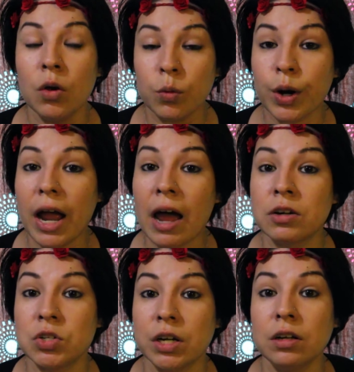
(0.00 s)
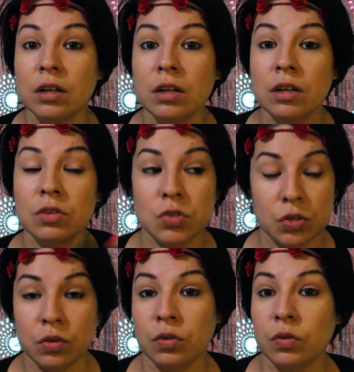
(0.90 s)
reaction
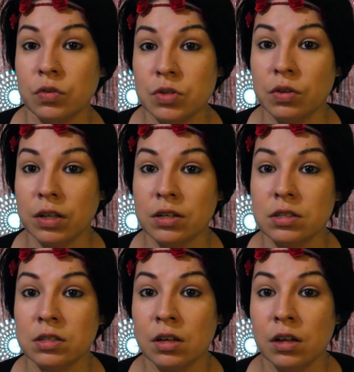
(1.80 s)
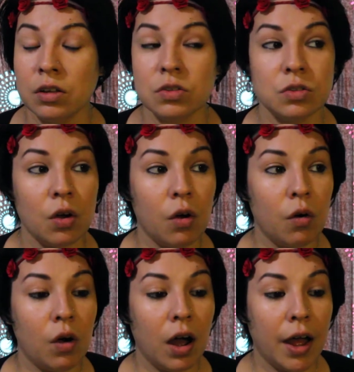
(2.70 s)
to to this
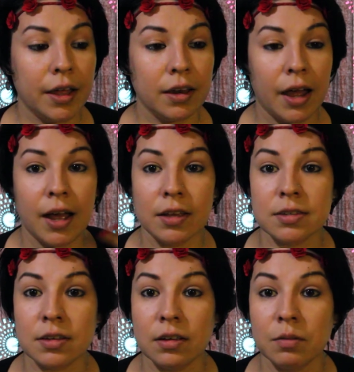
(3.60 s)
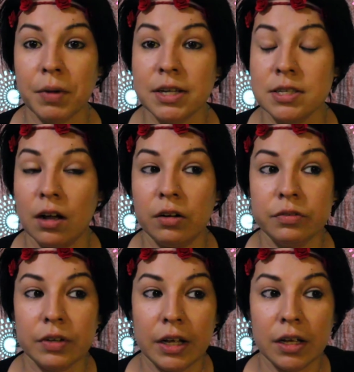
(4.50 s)
so i can ask
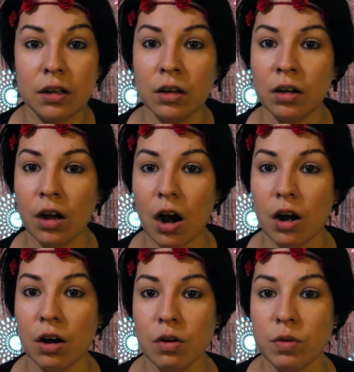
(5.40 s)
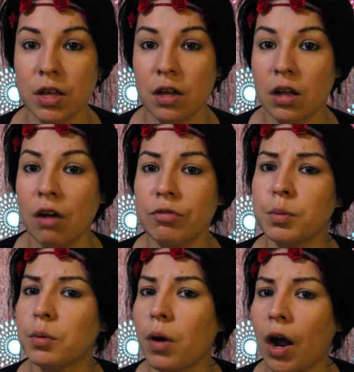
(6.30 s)
myself like are we
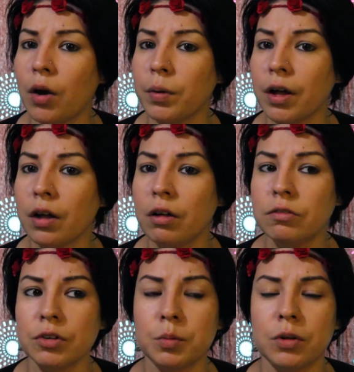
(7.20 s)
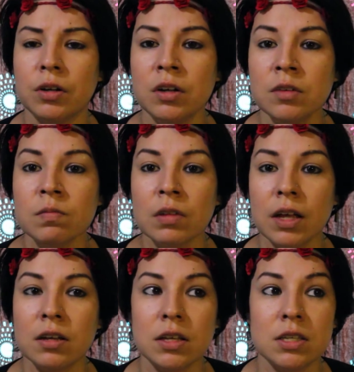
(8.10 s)
uncomfortable why are we uncomfortable
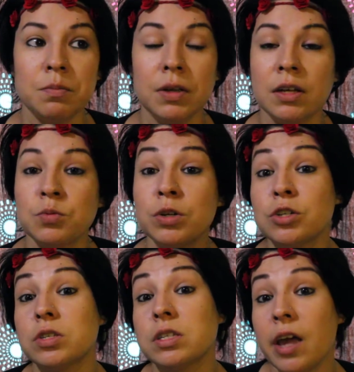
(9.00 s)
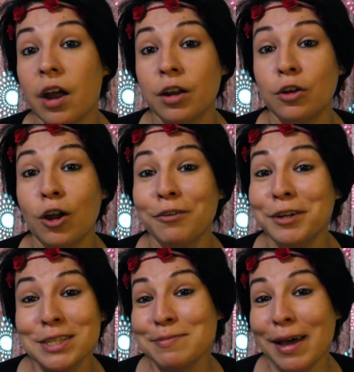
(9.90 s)
is it because we're just scared and
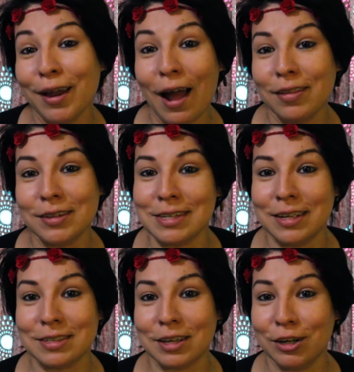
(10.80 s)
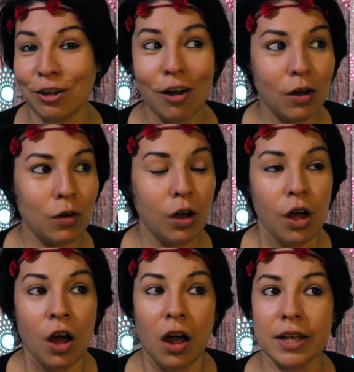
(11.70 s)
nervous about how the date's going to go
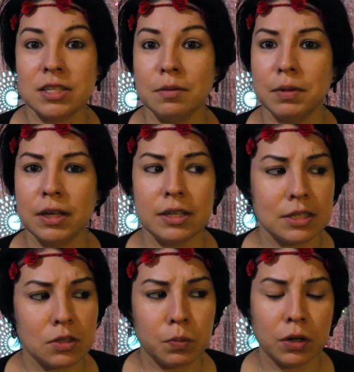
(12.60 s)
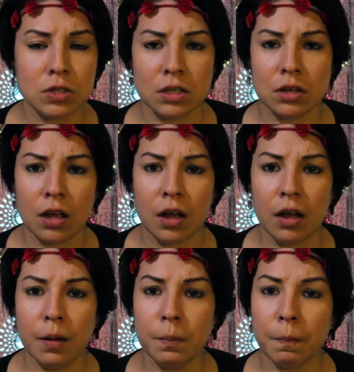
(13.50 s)
is it because this person
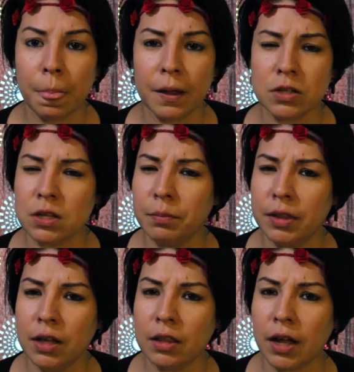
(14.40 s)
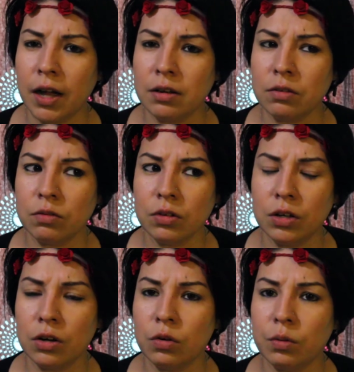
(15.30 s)
um, there's something that
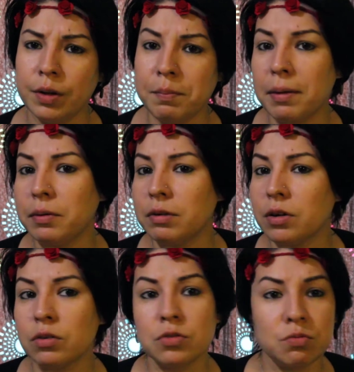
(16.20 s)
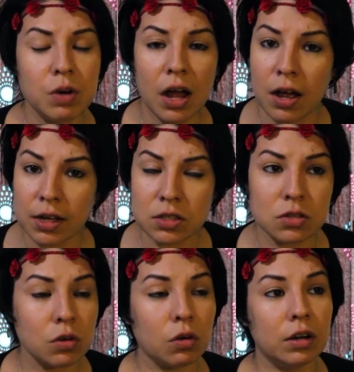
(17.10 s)
you know, maybe we don't
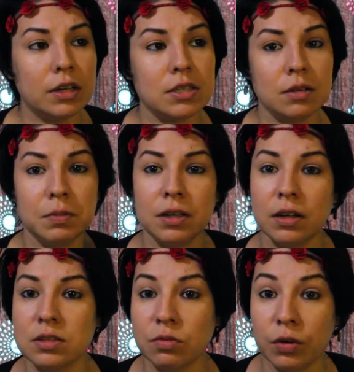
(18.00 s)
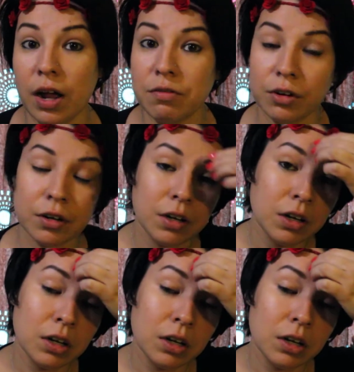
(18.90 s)
trust, or is it because of whatever?